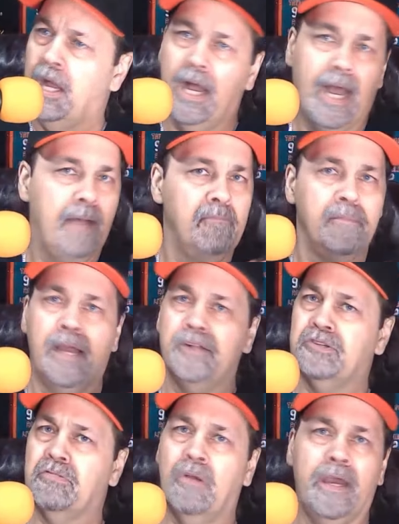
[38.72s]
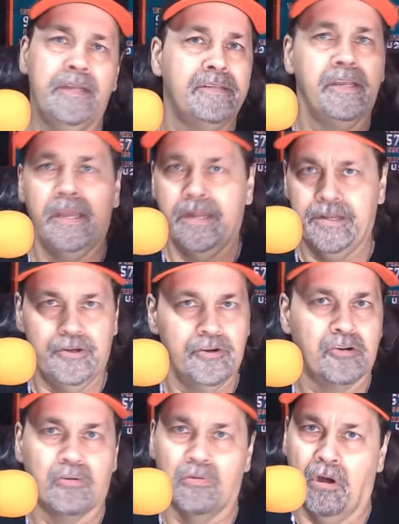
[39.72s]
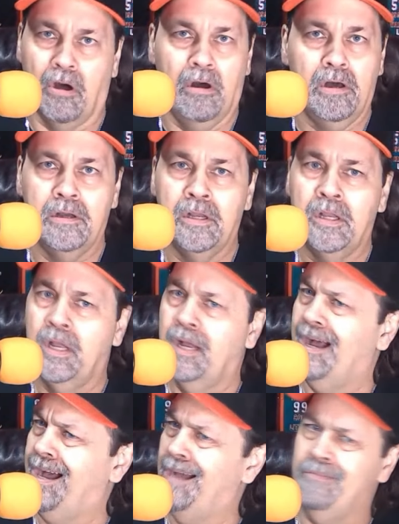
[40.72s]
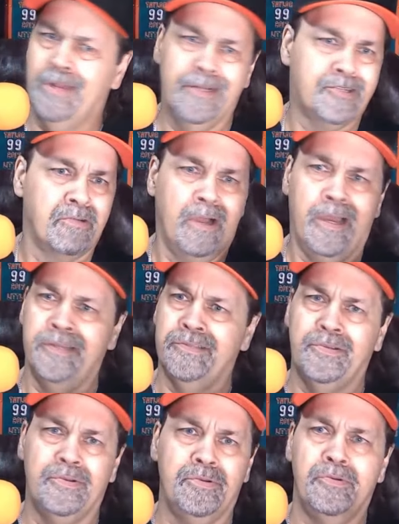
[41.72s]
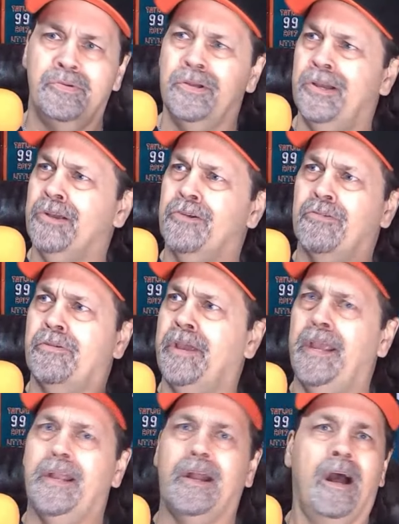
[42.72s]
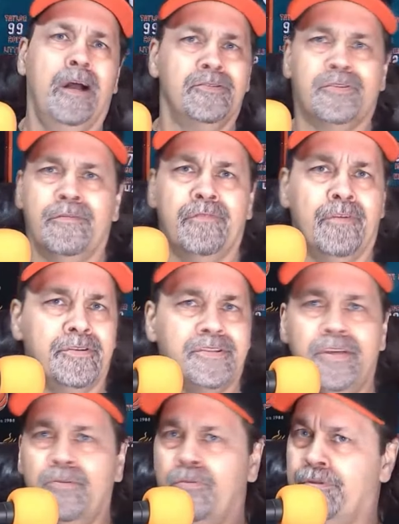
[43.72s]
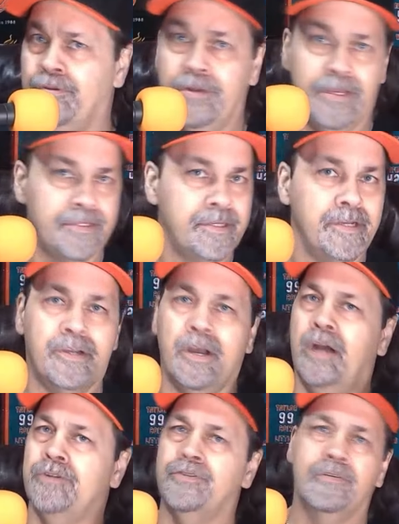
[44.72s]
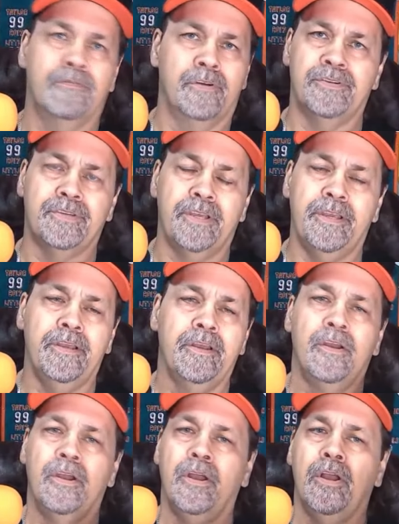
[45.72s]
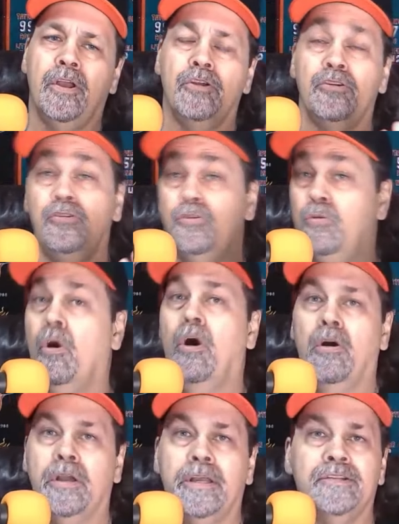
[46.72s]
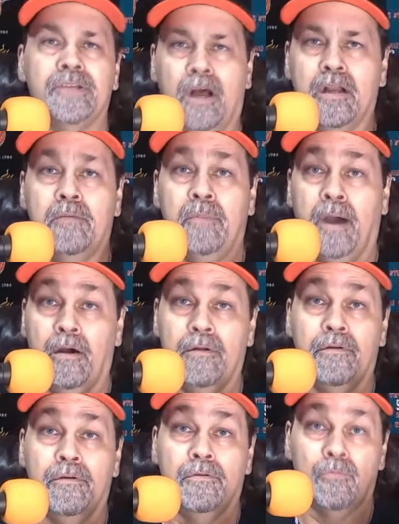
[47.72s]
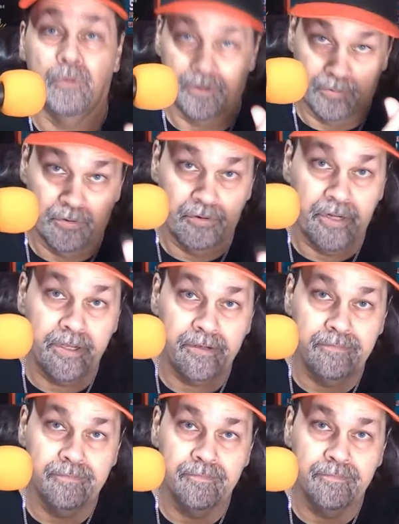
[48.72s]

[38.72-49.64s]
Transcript: I'm not trying to get in your craw. I'm not trying to create controversy where there isn't controversy. You all can talk about recruiting.